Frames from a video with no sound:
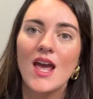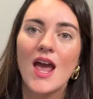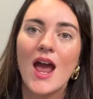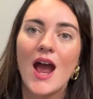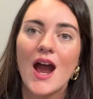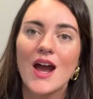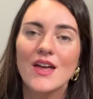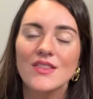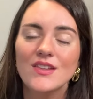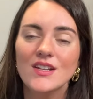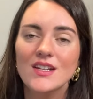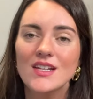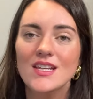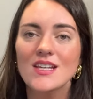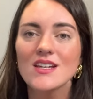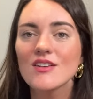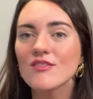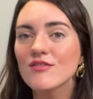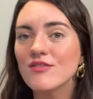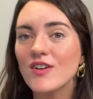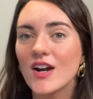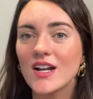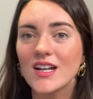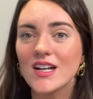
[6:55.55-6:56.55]
and then he
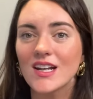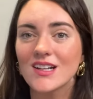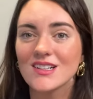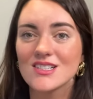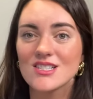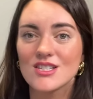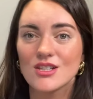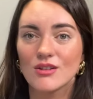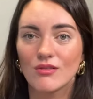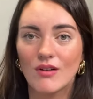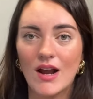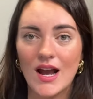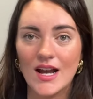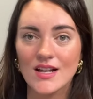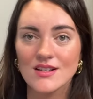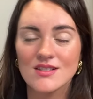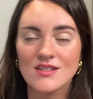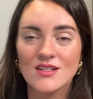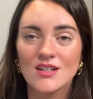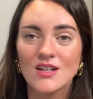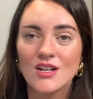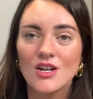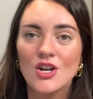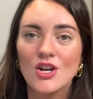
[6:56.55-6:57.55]
can finance the rest,